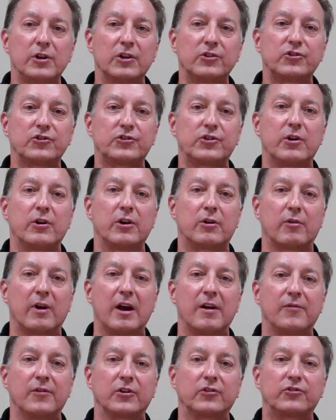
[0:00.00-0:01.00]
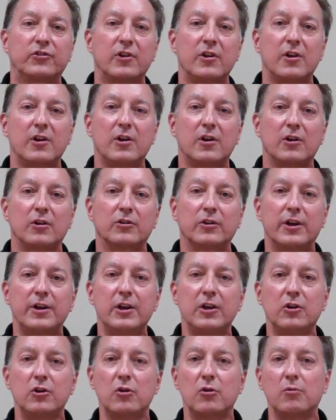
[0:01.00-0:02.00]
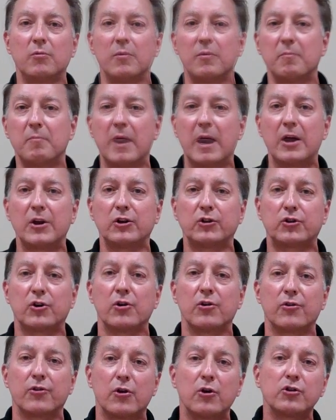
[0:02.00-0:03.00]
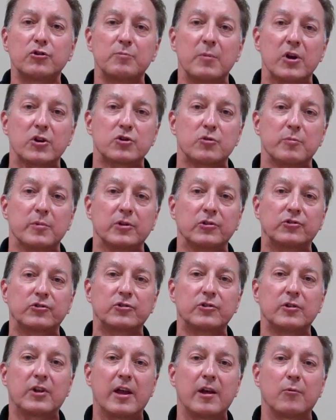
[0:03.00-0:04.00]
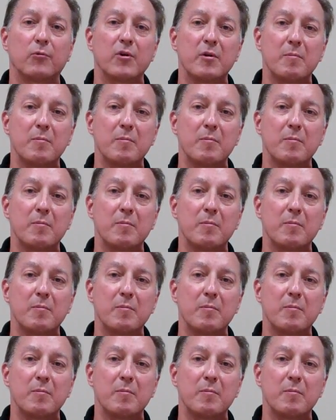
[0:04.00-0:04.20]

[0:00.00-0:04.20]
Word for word: necessary graphics, letting you monitor those measurements that